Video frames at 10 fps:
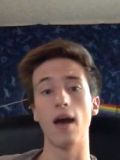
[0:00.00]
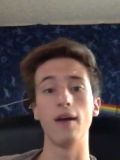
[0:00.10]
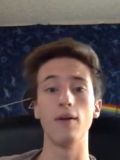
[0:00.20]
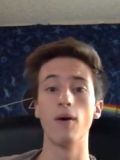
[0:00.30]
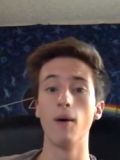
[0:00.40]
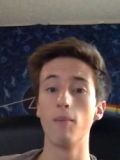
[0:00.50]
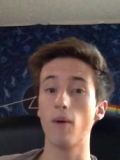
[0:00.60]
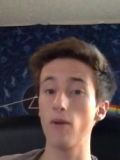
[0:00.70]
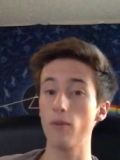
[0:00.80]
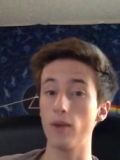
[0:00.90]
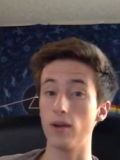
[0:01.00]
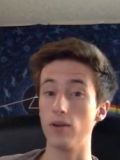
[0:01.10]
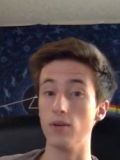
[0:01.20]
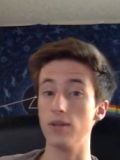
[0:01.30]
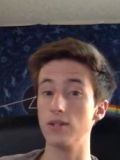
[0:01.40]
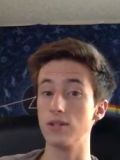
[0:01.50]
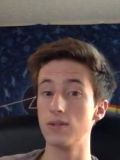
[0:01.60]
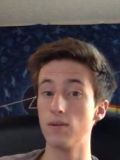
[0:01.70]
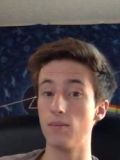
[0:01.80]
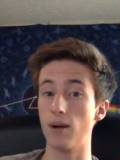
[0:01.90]
And part of the way to do this
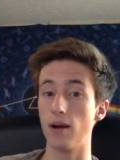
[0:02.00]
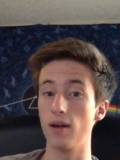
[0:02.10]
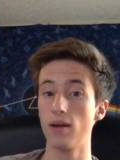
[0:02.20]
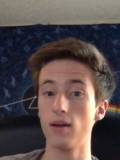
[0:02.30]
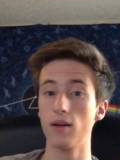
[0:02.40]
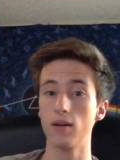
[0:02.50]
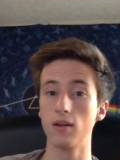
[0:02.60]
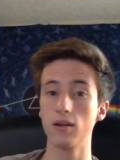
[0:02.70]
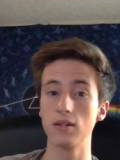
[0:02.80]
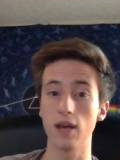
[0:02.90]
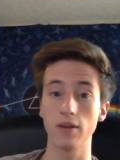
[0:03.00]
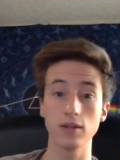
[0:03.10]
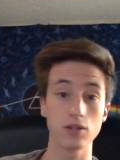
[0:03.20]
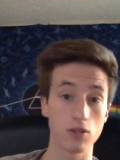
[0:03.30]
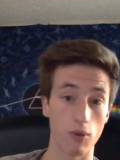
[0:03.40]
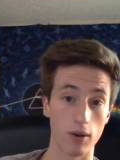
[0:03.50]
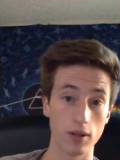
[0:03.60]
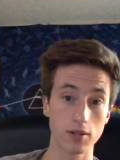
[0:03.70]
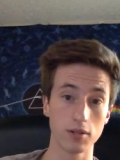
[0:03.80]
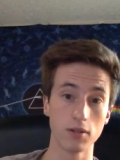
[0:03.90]
is by telling
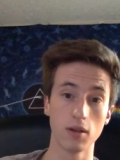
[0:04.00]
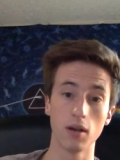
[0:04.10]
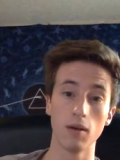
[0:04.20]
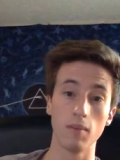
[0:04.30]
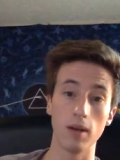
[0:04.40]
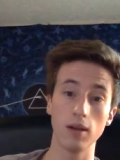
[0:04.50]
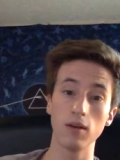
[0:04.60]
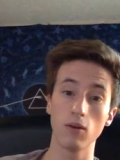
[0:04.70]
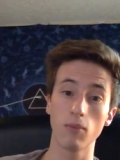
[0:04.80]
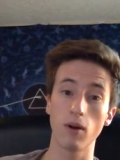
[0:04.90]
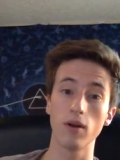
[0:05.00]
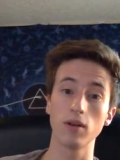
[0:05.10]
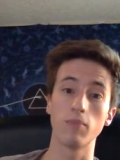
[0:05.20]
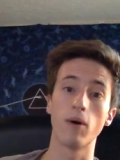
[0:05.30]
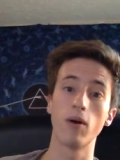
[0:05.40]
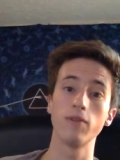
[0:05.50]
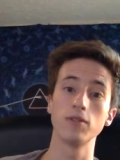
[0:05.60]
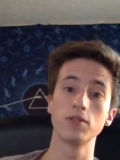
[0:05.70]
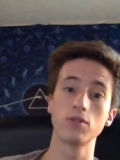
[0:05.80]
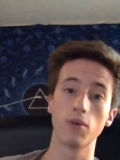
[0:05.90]
stories, making your product a part of a
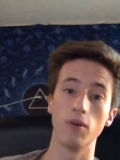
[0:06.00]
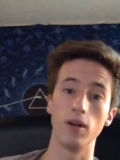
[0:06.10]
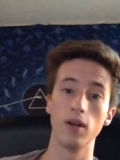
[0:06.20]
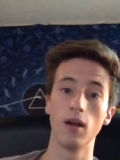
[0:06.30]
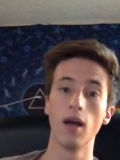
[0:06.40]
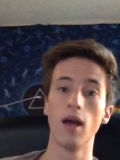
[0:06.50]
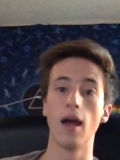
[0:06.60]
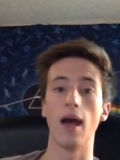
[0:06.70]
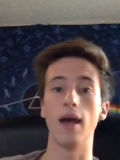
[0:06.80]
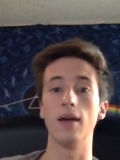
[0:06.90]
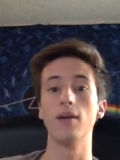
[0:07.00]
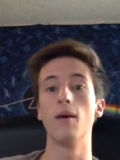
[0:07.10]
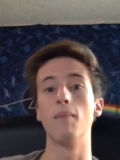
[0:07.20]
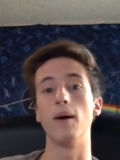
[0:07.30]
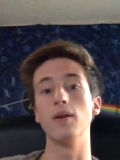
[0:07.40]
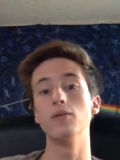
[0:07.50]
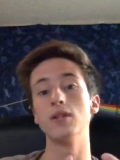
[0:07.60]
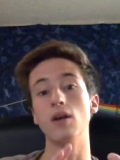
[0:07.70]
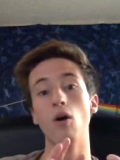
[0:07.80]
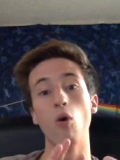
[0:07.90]
story, and by
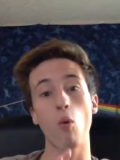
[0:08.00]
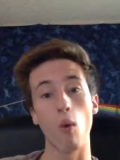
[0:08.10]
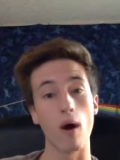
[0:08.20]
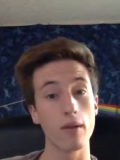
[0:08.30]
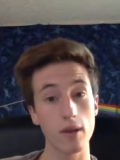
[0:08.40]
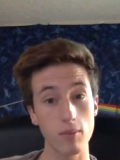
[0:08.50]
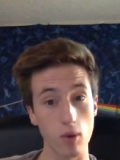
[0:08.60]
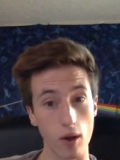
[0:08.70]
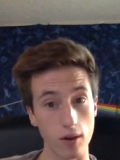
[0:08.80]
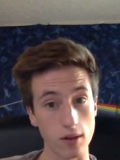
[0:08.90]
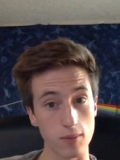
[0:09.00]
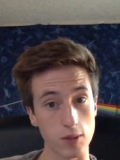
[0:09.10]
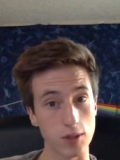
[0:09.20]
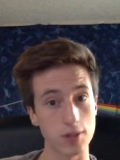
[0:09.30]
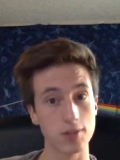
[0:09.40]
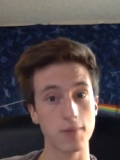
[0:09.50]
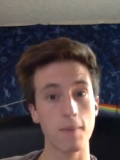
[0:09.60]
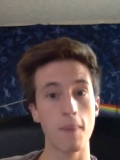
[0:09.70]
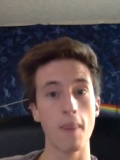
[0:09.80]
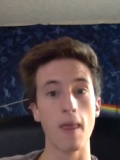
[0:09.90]
using quality product images
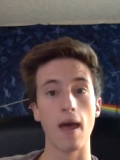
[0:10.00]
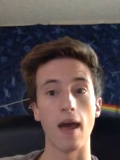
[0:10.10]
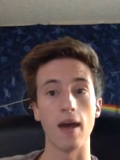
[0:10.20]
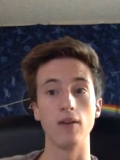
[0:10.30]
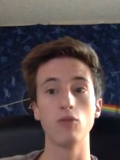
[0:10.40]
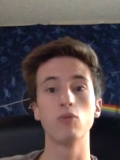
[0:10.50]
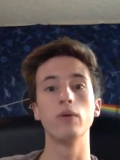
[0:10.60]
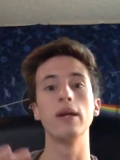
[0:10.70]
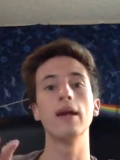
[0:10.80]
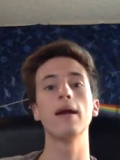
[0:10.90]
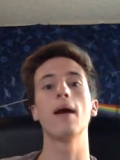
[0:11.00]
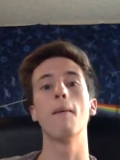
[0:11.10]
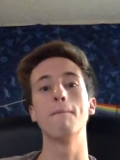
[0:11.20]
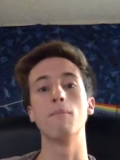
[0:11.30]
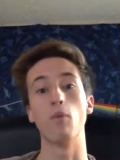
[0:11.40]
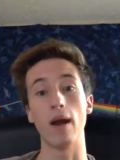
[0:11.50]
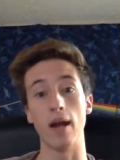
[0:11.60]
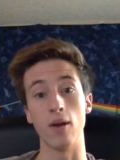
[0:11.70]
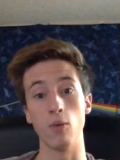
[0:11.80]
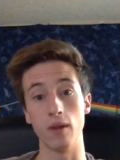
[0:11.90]
and creating a
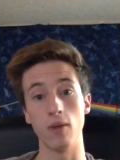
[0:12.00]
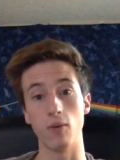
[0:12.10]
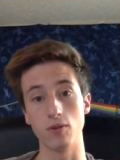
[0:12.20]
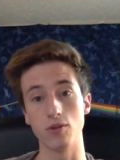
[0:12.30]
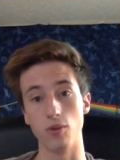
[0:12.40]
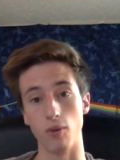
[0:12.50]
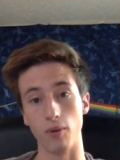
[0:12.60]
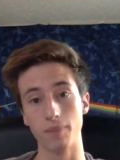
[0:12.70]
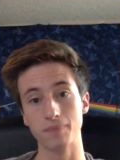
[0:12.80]
brand with your store.